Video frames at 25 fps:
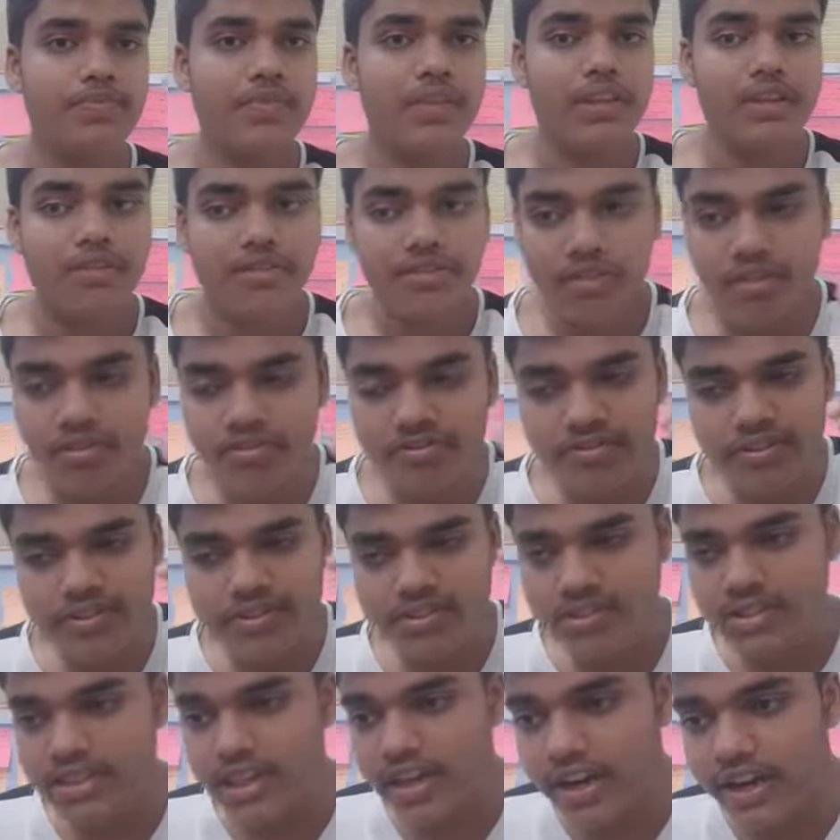from
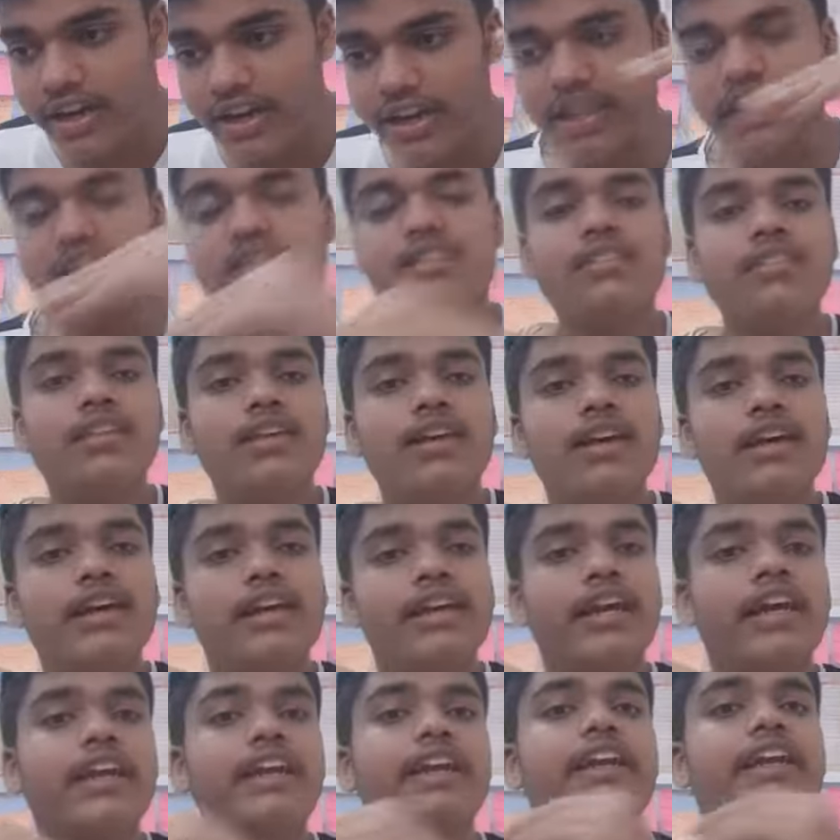which the rays
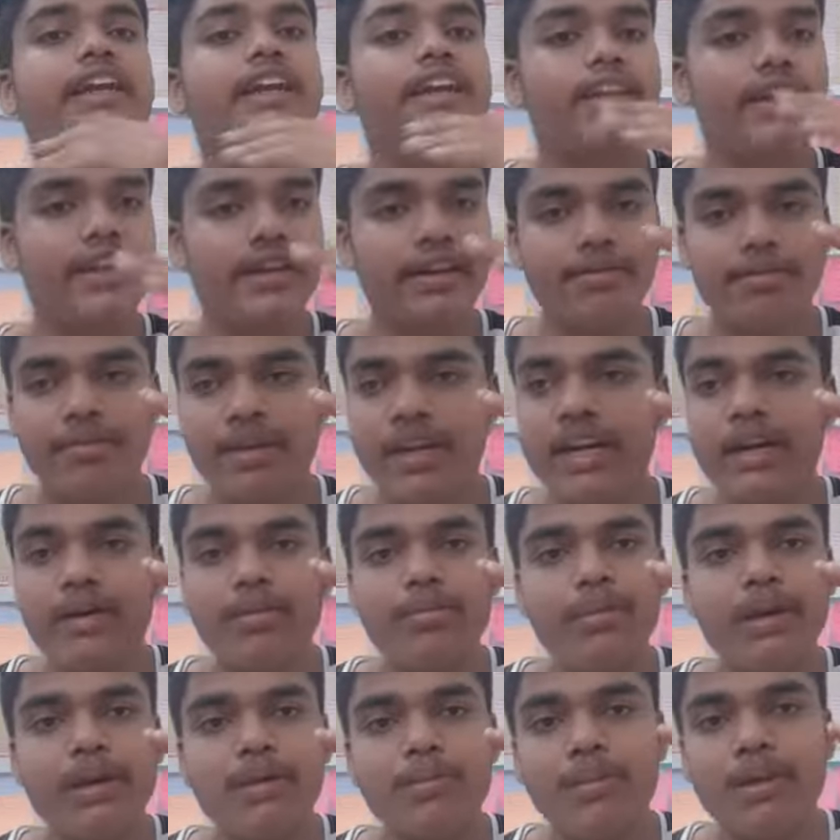can enter. It
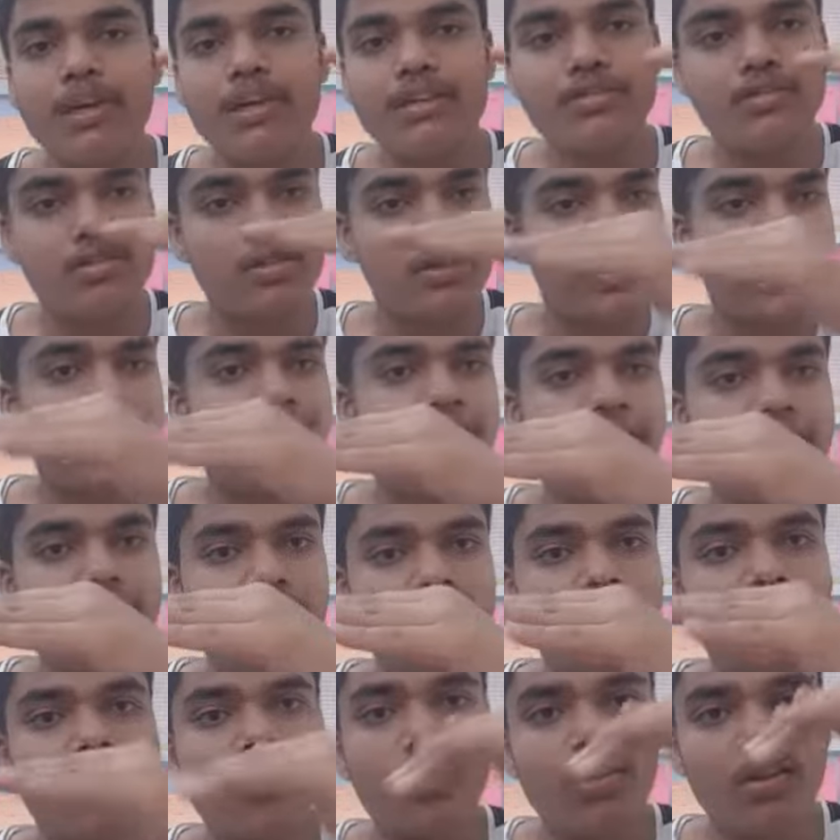may be a straight
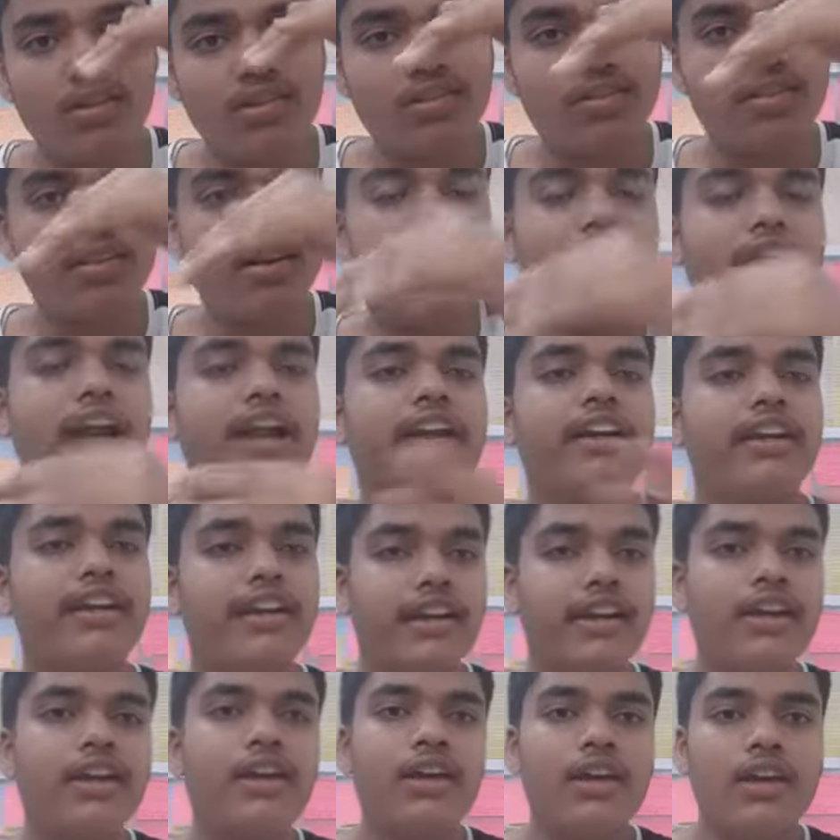ray or a slant
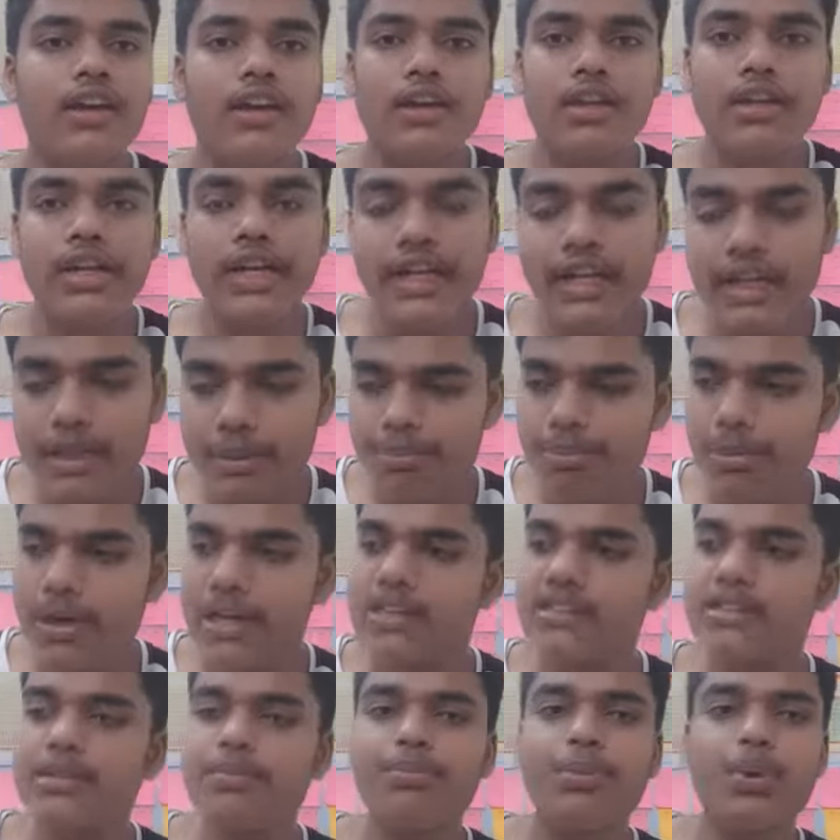ray. It
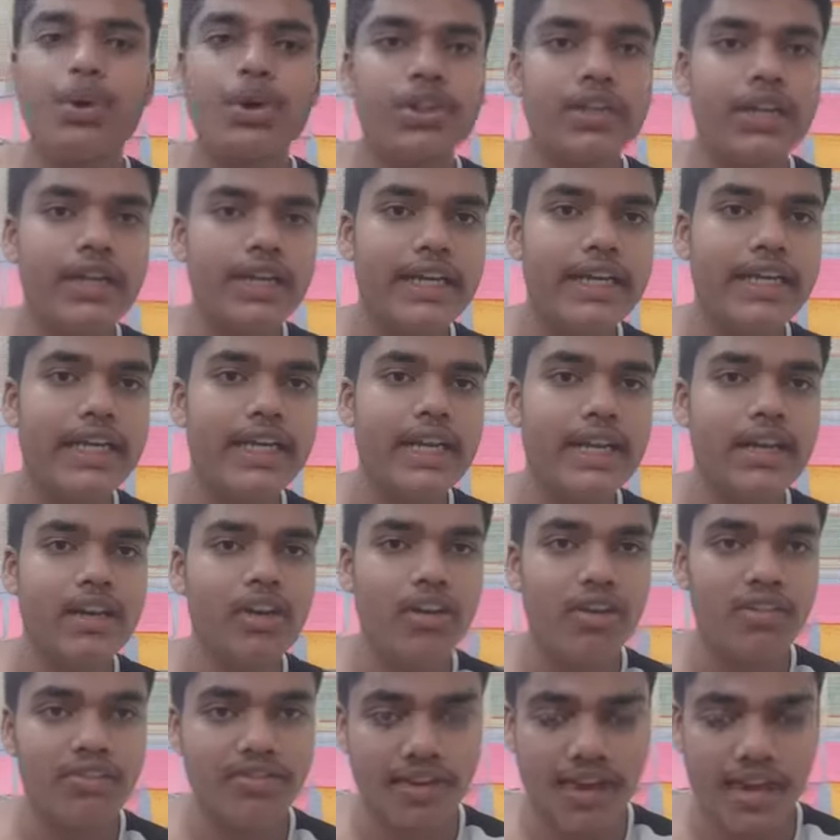depends upon the degree
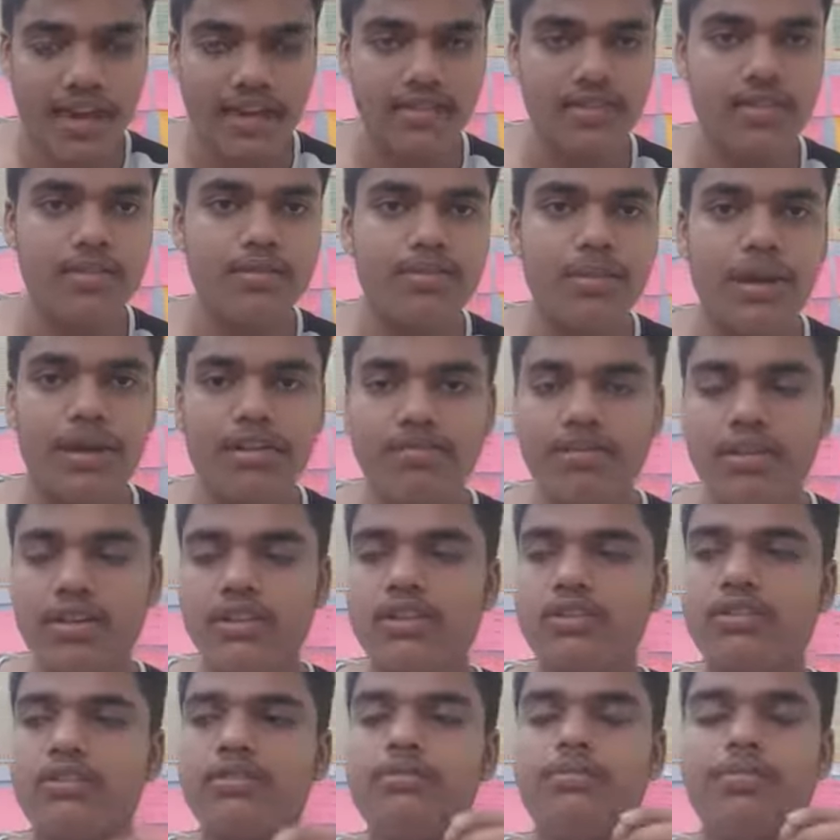of axis by
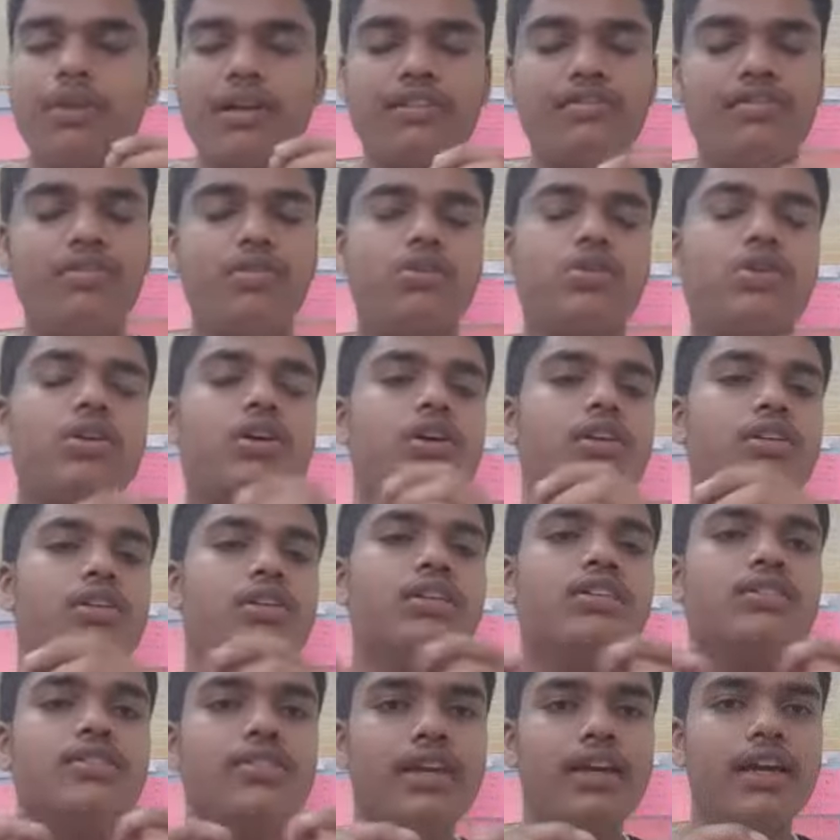which earth
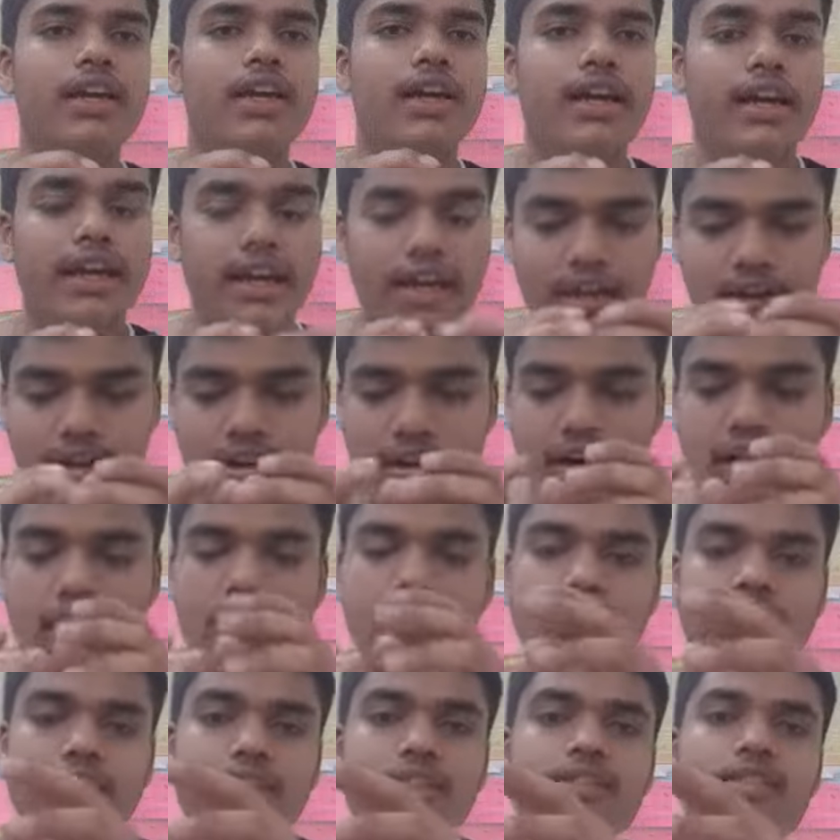
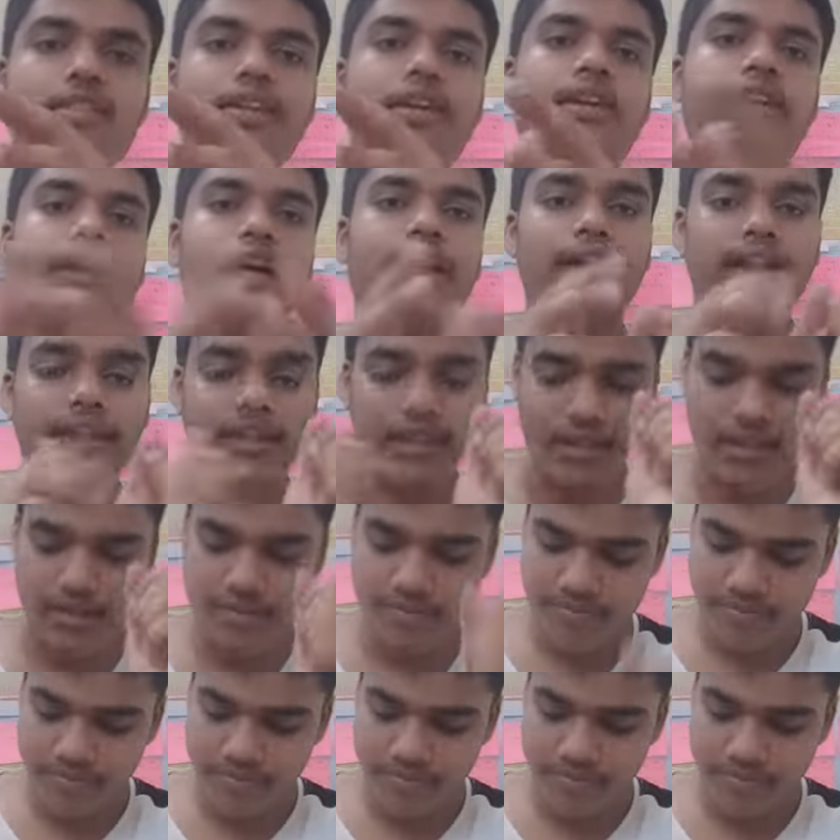is titled.